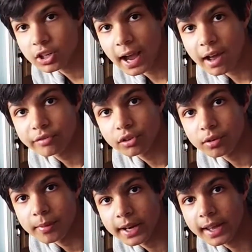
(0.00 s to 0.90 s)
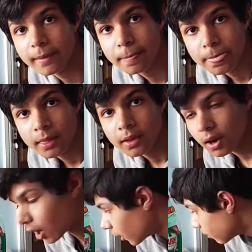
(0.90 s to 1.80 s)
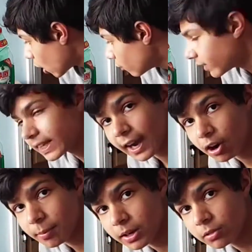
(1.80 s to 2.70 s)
that for a minute. Hopefully that'll be